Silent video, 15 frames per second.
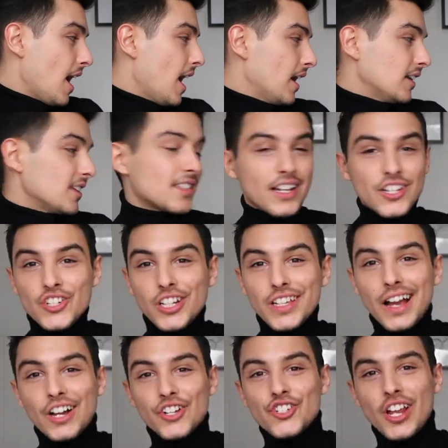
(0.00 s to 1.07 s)
and it's actually
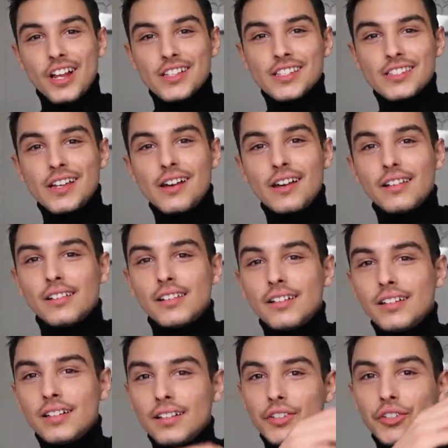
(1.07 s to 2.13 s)
a check style
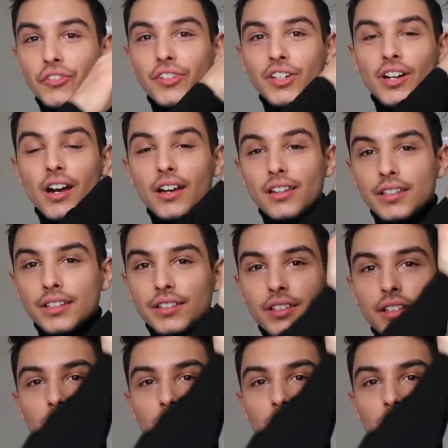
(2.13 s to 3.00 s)
uh, River Island